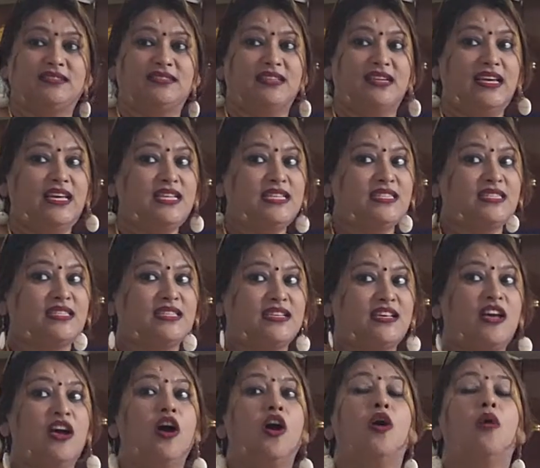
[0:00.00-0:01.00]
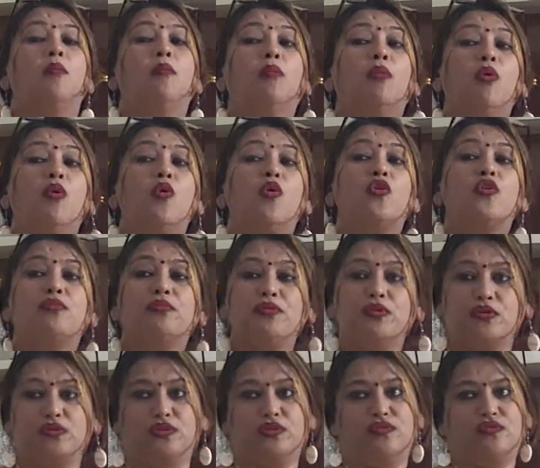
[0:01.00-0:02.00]
It's more
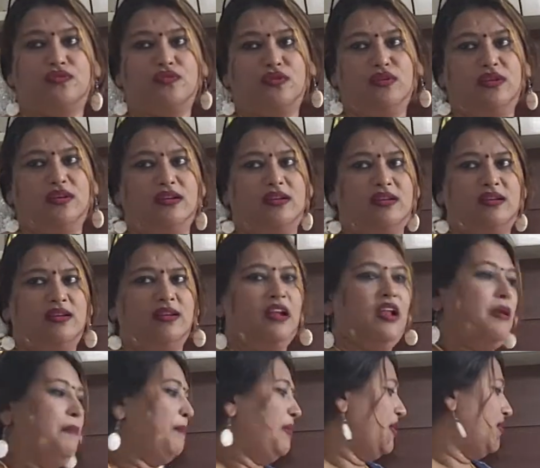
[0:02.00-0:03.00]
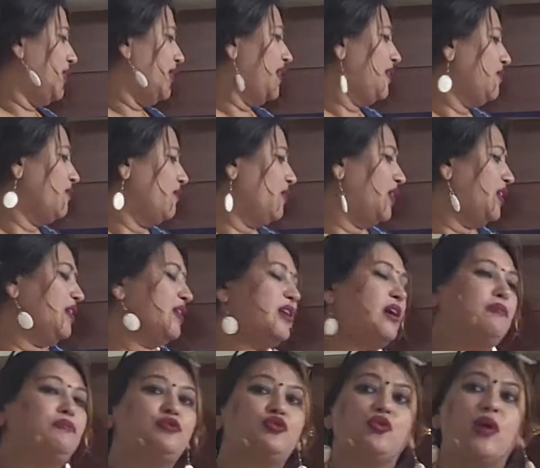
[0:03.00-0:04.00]
beautiful. But when it
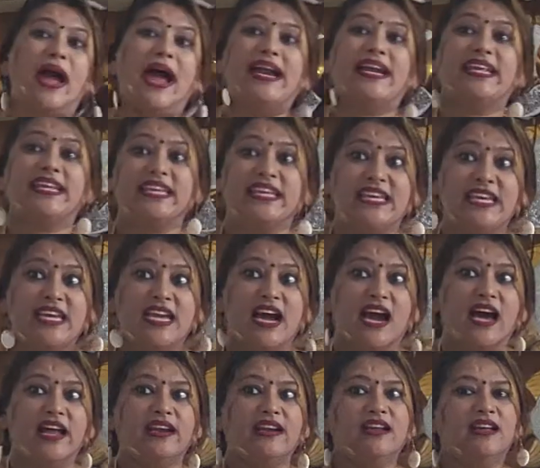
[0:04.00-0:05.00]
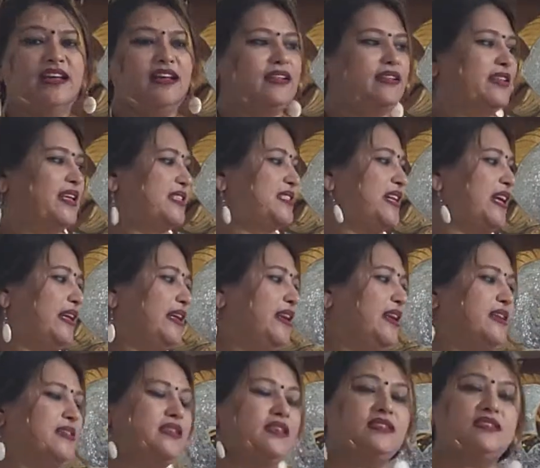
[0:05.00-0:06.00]
comes to adding er, that's added
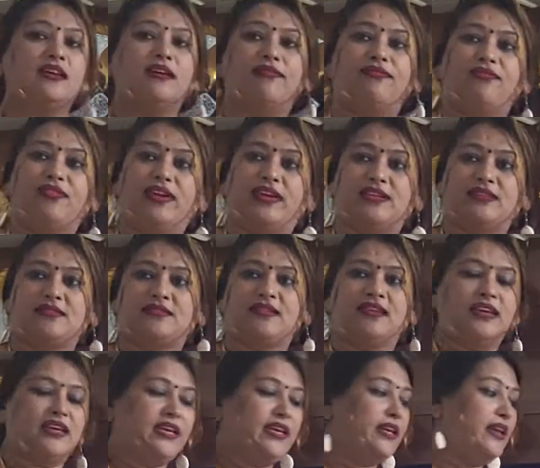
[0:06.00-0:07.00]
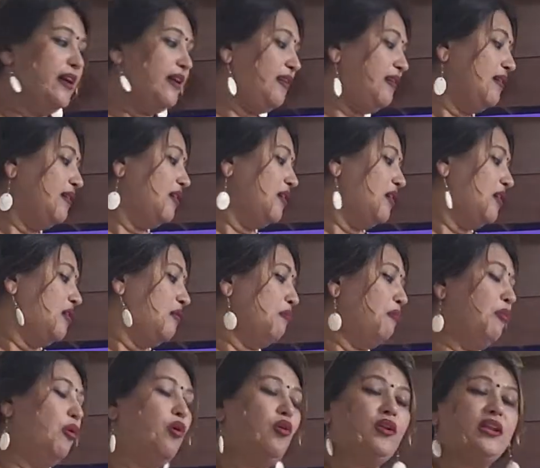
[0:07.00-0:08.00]
as a suffix. Here,
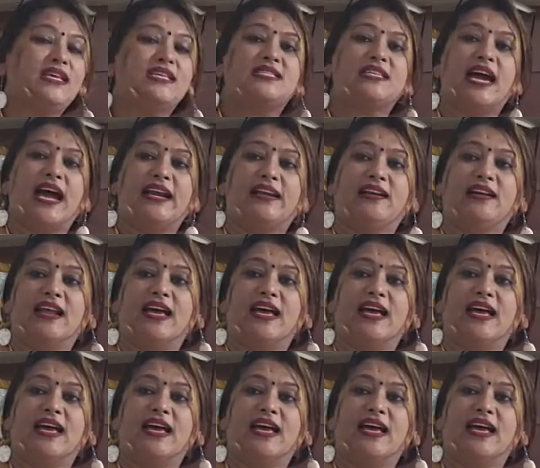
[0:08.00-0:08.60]
more is added